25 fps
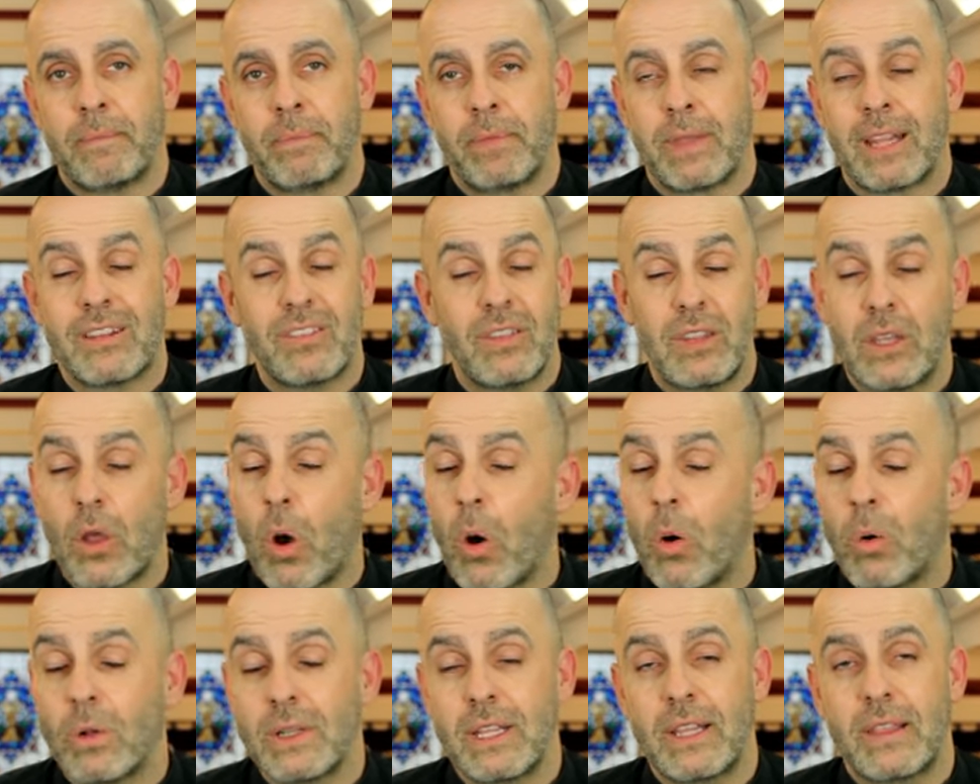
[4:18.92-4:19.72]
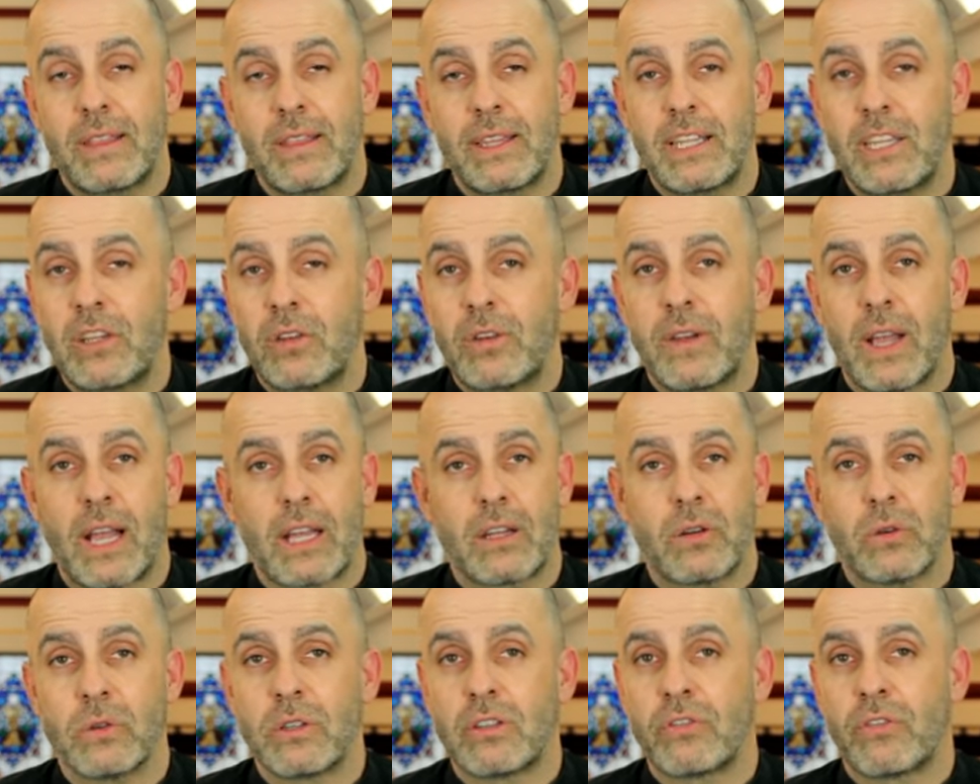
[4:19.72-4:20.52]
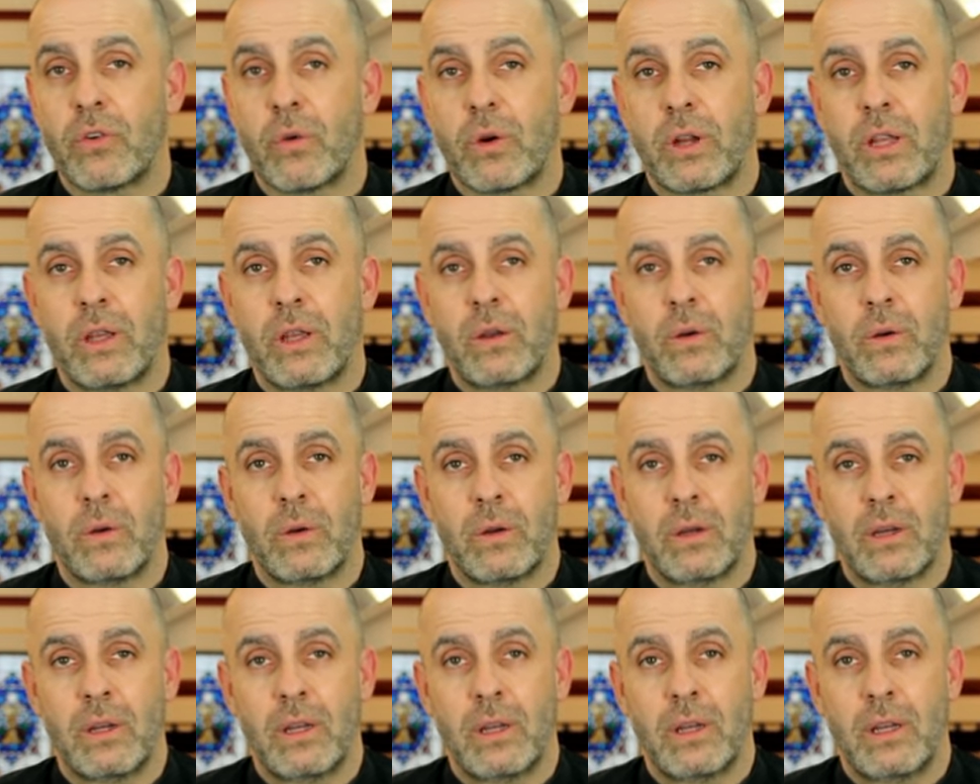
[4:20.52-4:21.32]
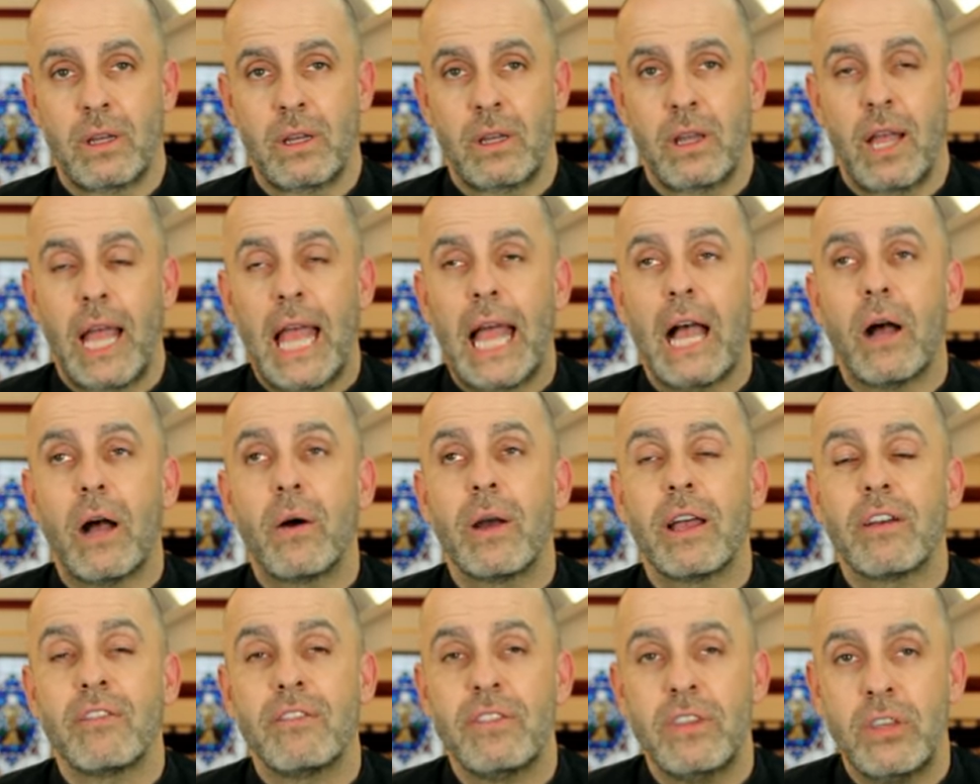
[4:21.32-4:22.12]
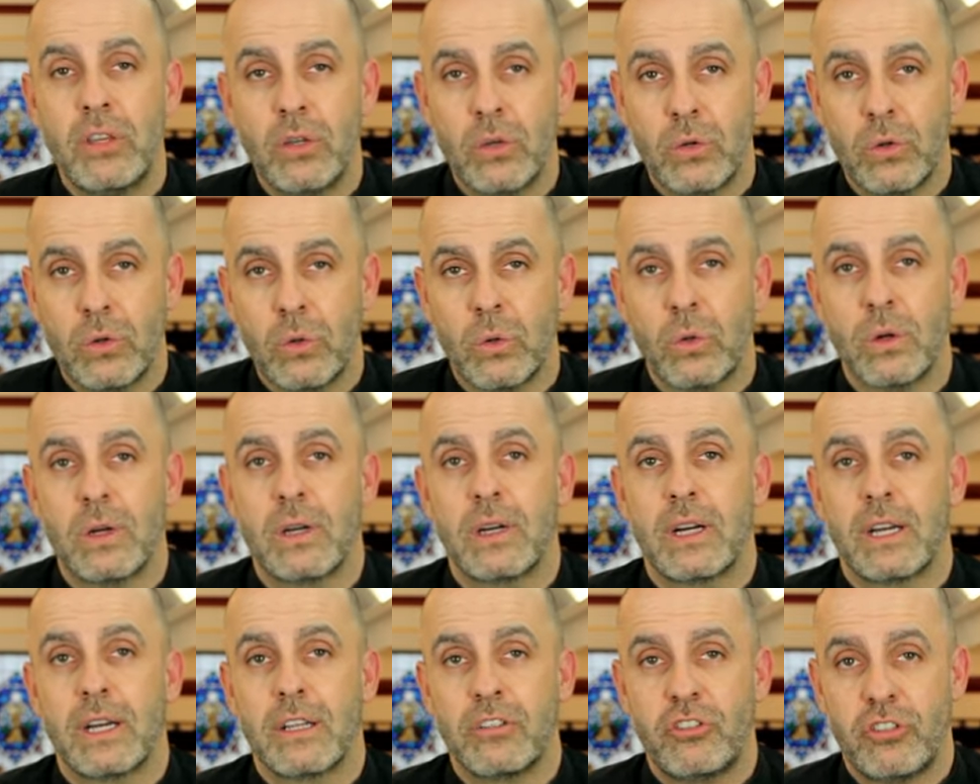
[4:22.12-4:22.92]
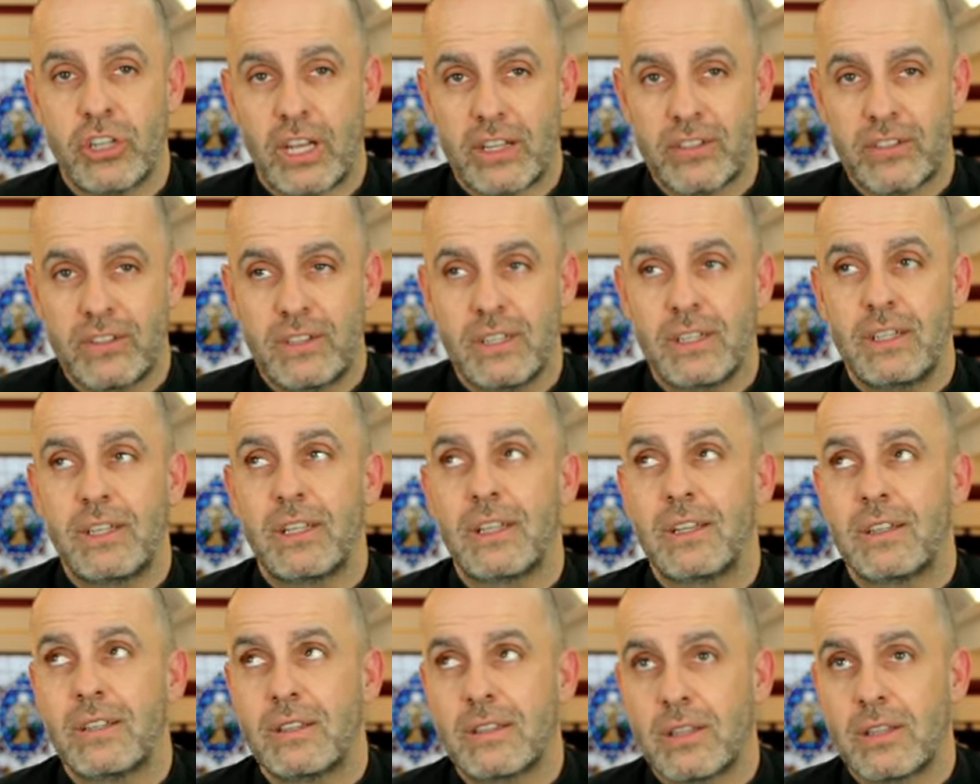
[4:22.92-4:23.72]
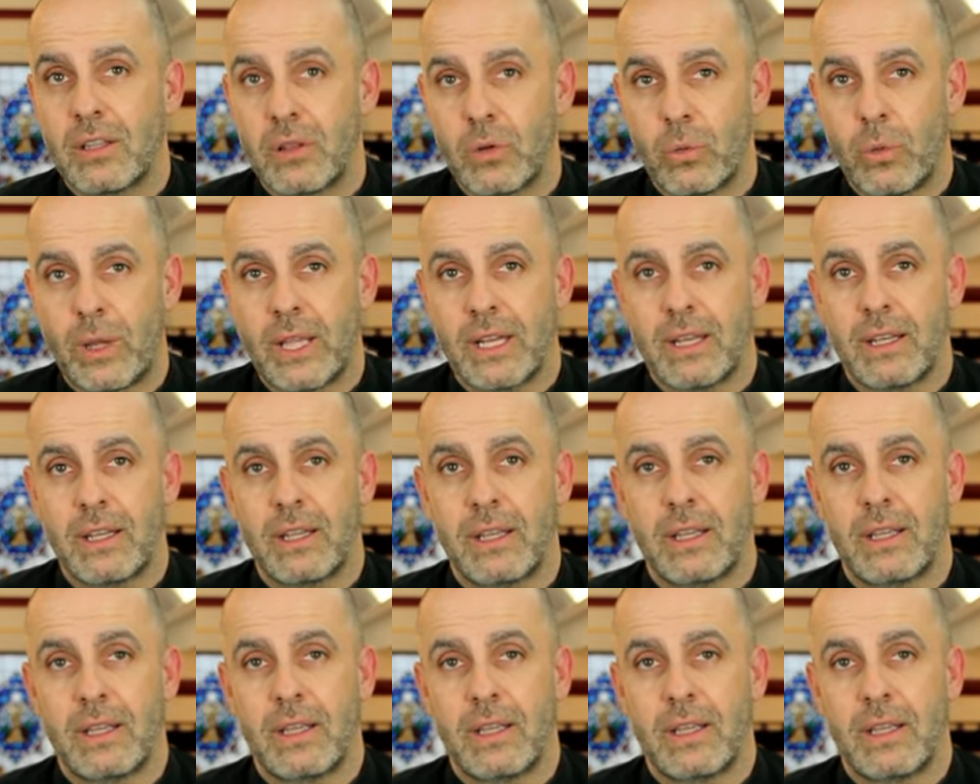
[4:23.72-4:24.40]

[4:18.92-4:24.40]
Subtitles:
That's the only thing you got going for you. How have you adjusted to the wind?